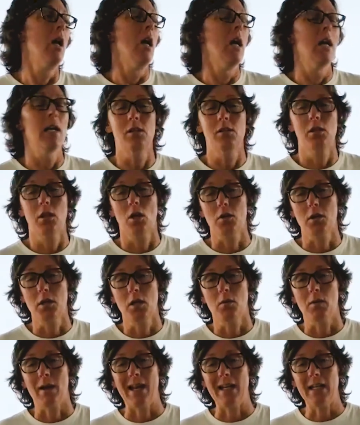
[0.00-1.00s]
And so,
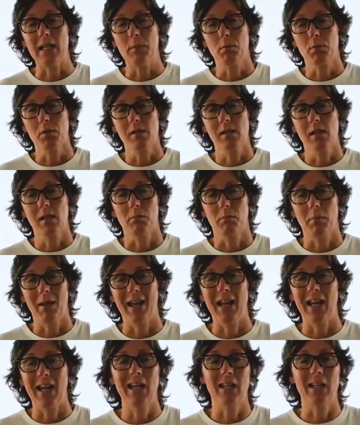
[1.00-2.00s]
80%
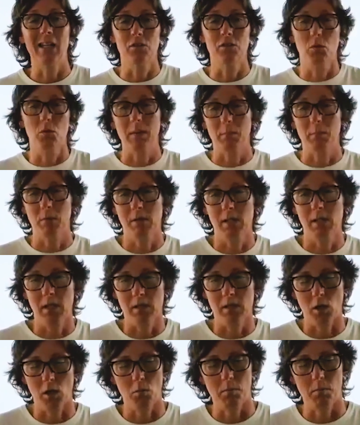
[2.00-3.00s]
pay and 20%
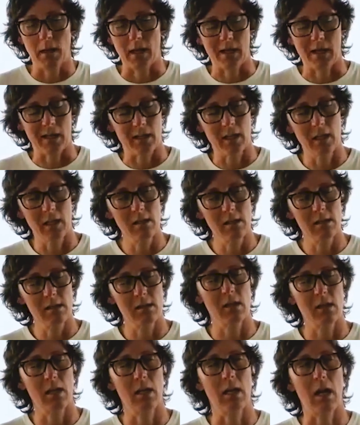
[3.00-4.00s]
don't pay. And
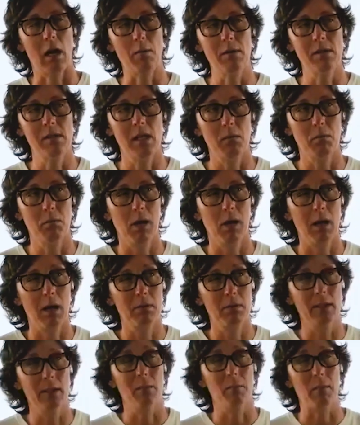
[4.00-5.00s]
I would say
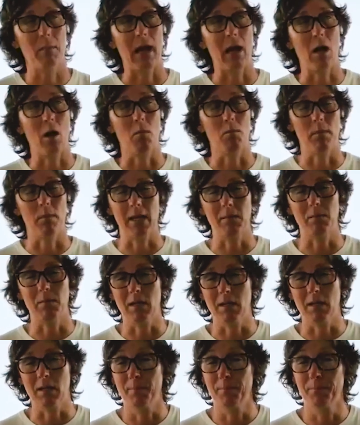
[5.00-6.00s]
probably about
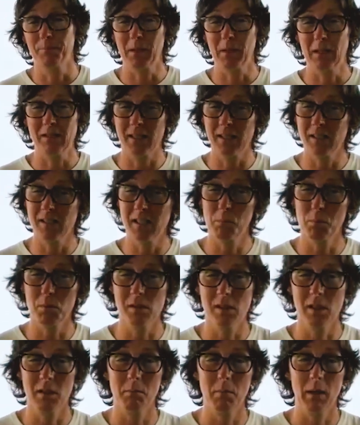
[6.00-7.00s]
maybe
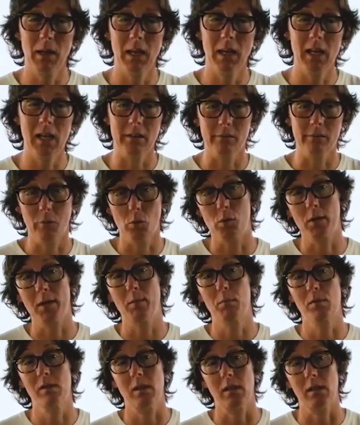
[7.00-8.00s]
60% pay and
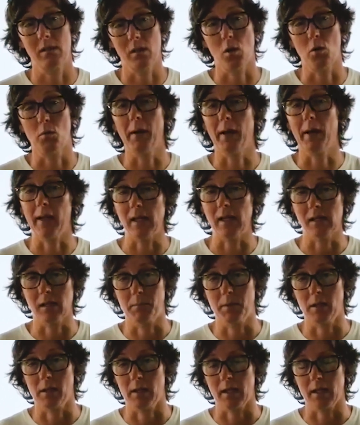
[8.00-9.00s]
40% don't pay,
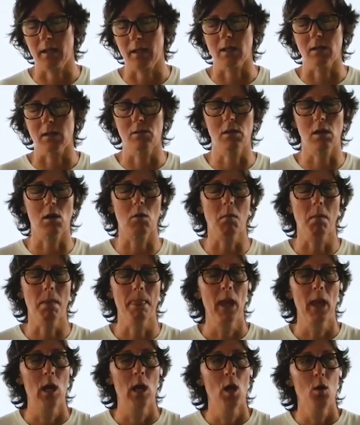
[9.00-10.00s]
something like this. So
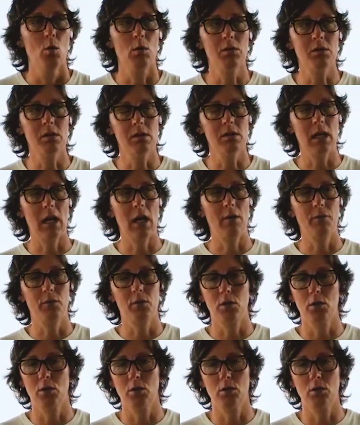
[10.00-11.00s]
we'll just have
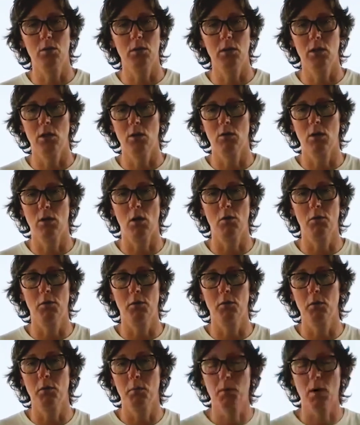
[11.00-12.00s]
to, go
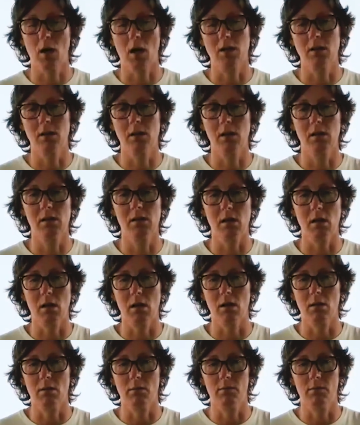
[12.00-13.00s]
through the process
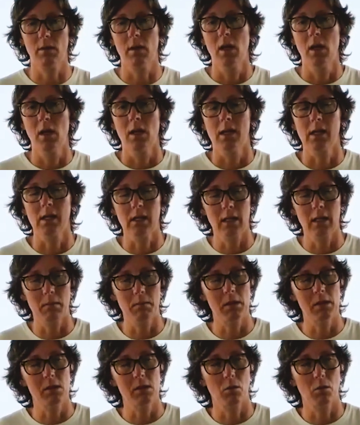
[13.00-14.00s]
of getting them
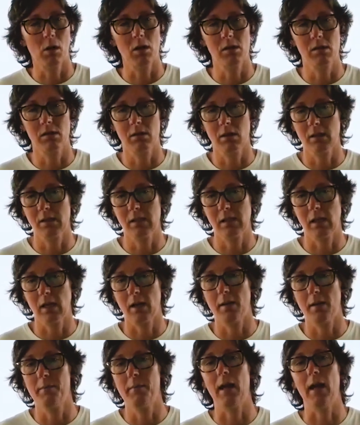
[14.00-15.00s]
into our
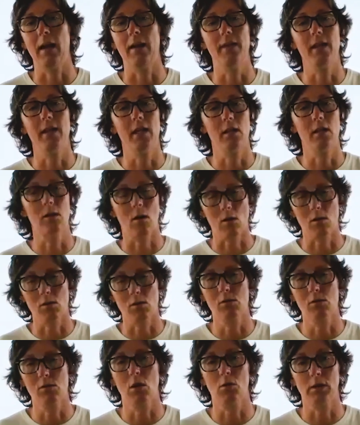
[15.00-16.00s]
system, and then
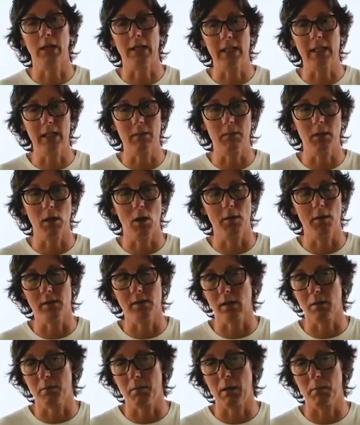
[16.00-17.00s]
also letting them know there's
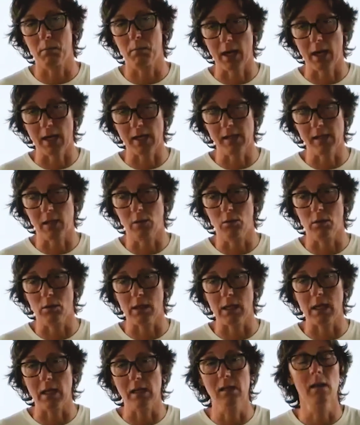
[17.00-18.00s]
going to be a price
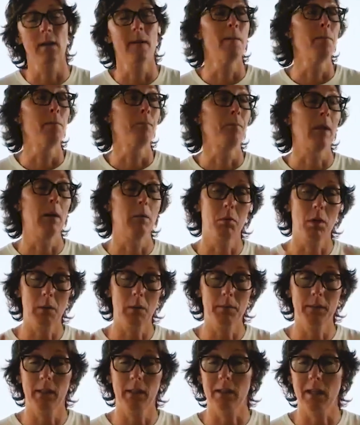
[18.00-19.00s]
increase. And
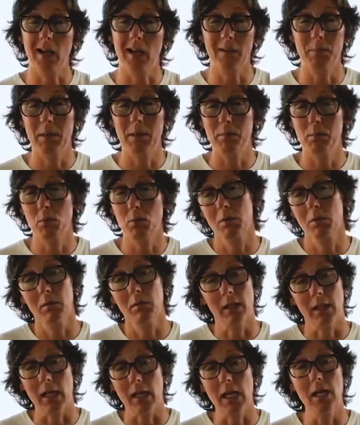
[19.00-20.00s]
probably a lot of people will
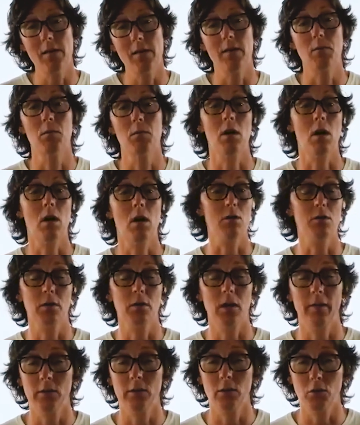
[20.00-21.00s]
leave, and we'll also
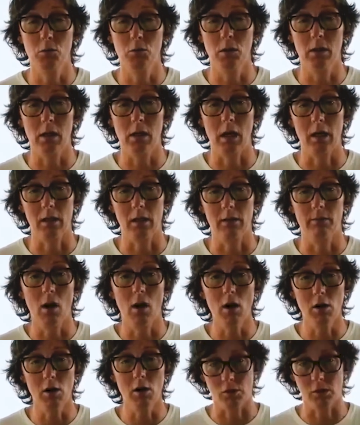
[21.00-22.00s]
have to do a lot of
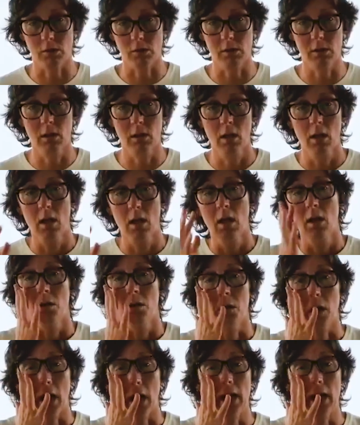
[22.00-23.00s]
auctions,
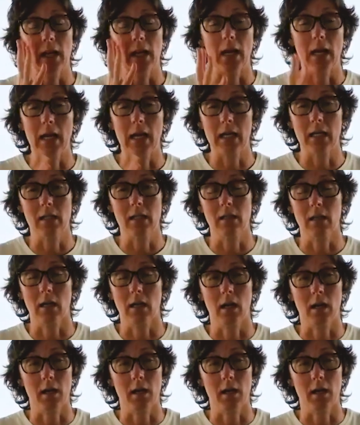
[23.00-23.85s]
right? And